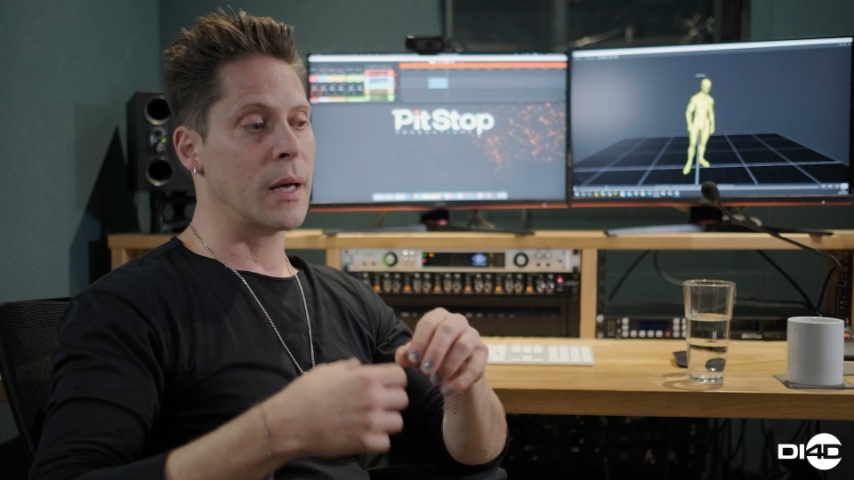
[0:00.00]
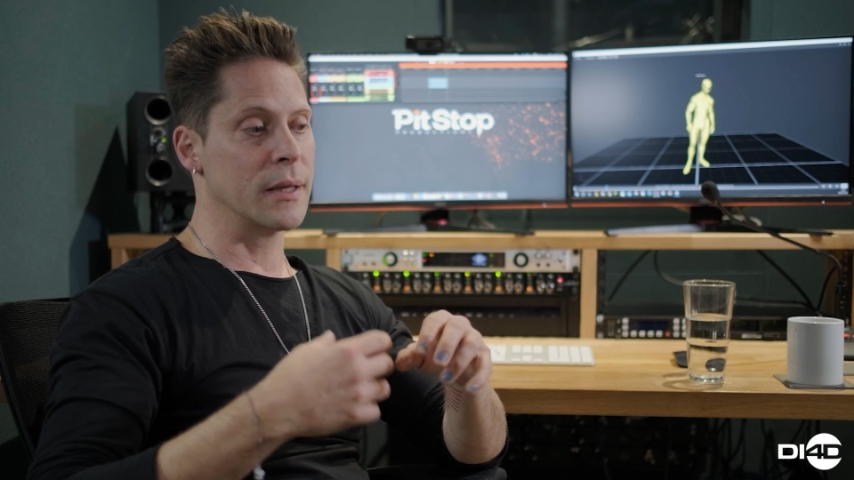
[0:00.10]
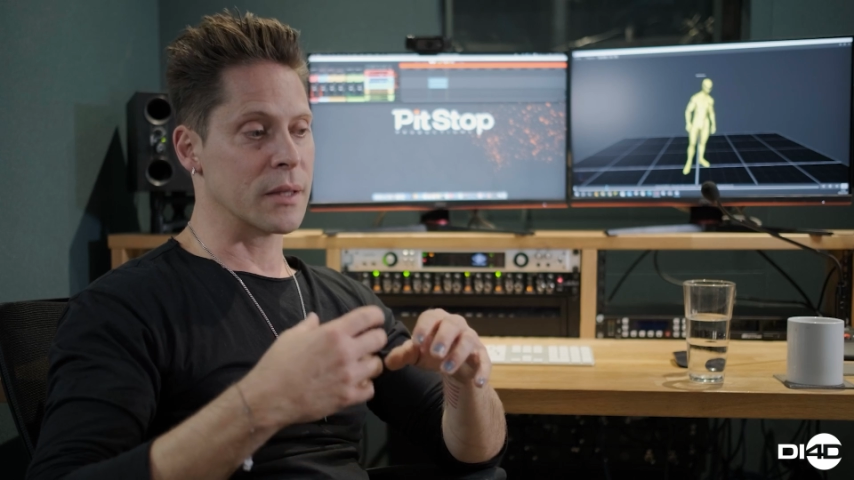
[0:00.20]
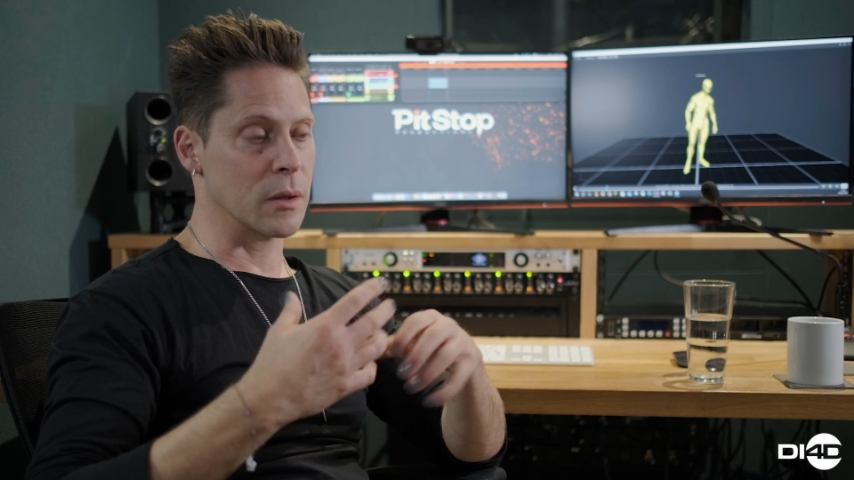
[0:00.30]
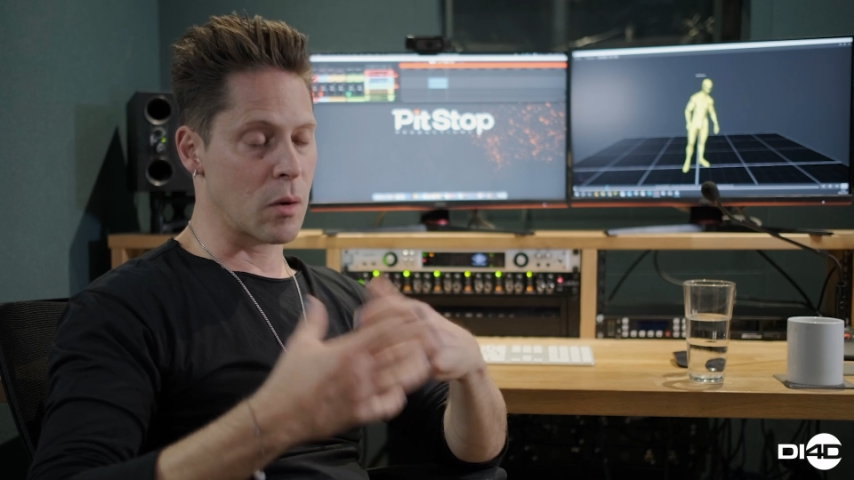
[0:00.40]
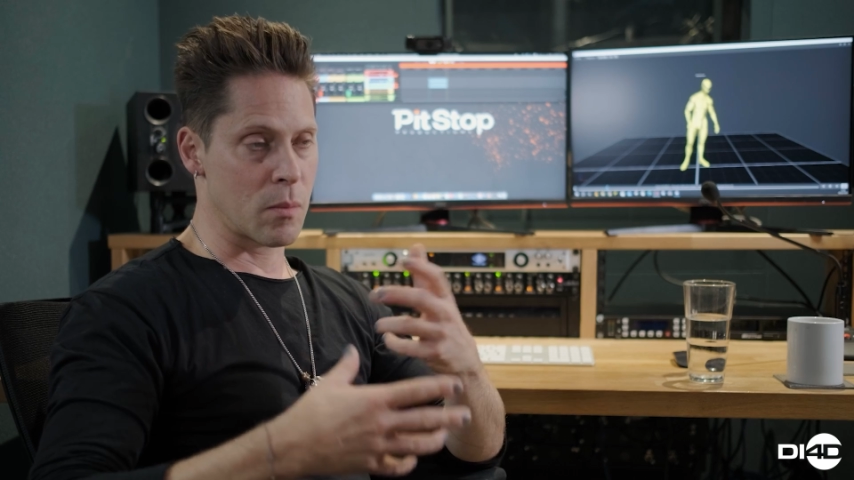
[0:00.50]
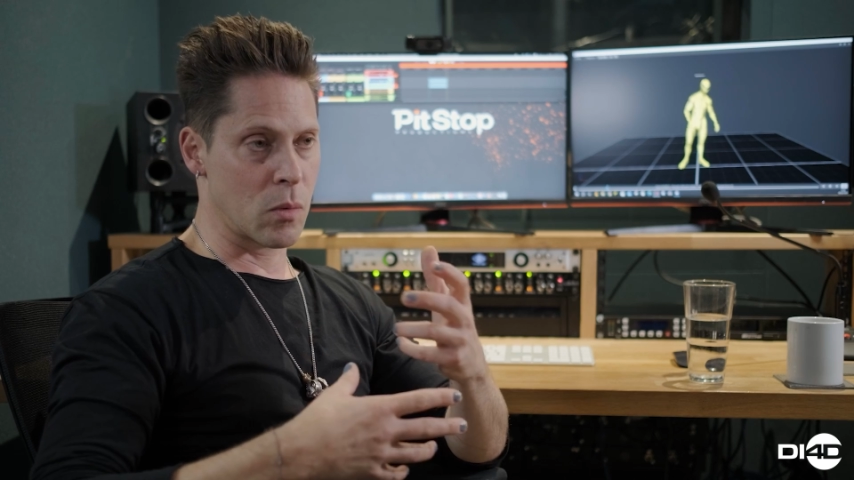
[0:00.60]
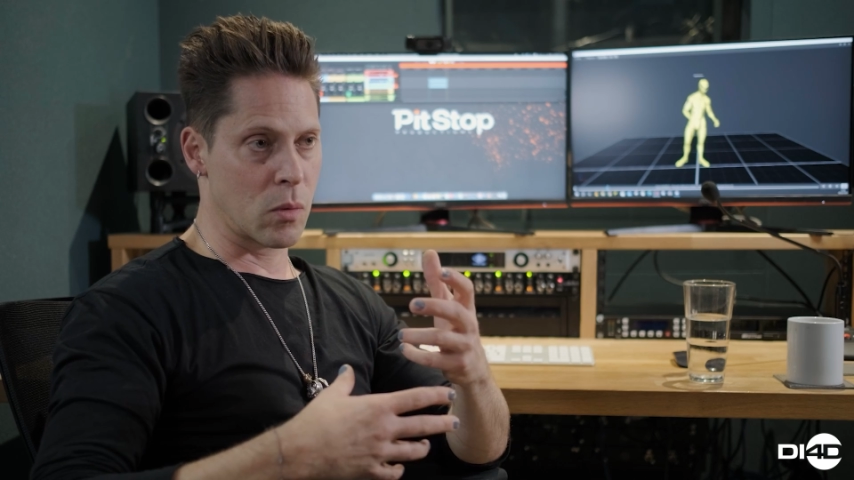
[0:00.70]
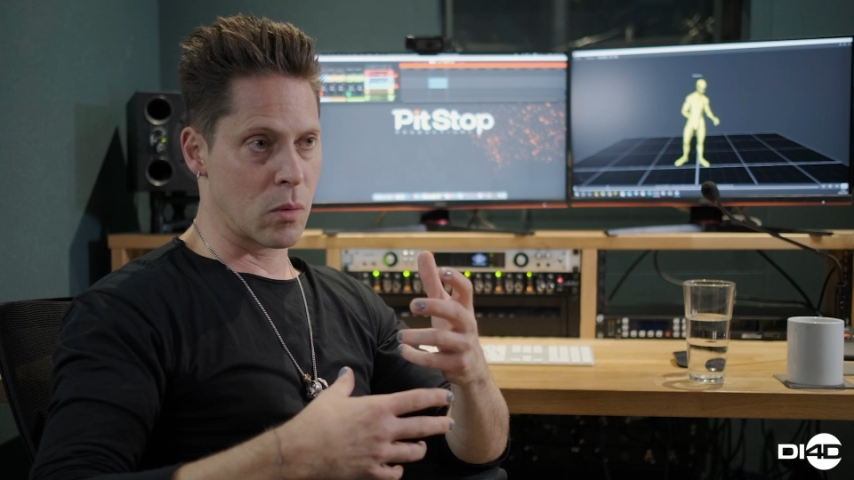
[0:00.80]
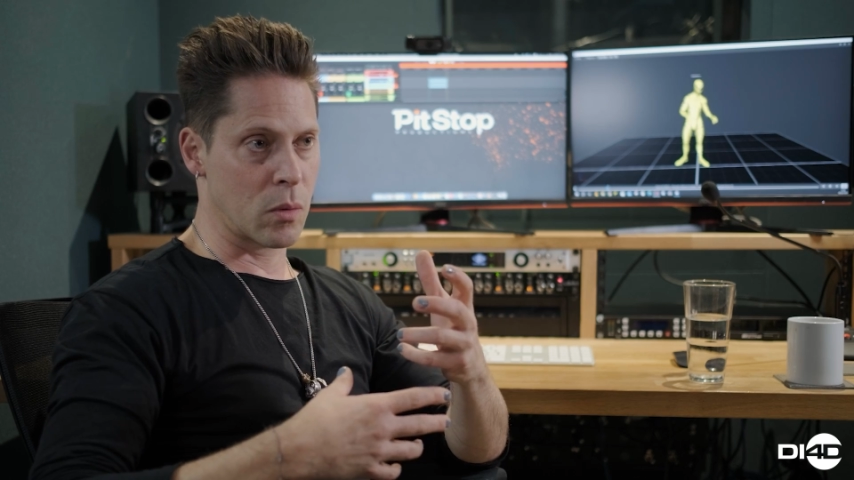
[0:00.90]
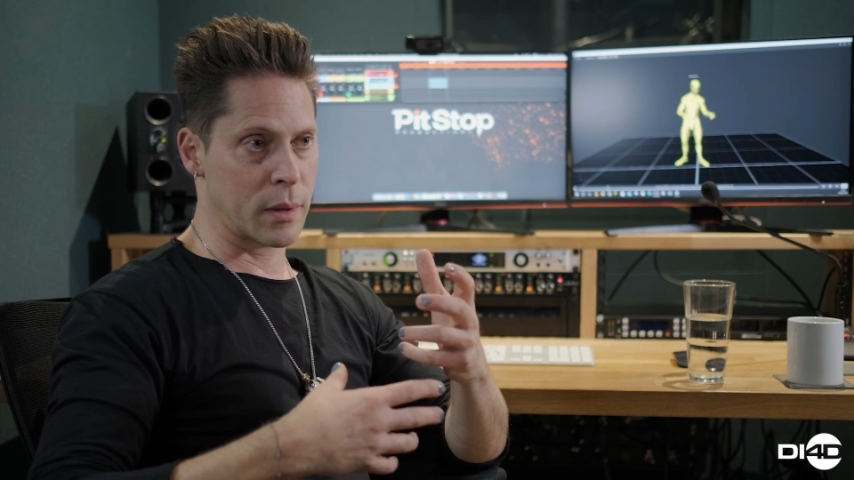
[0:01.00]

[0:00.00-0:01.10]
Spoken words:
it's a lot more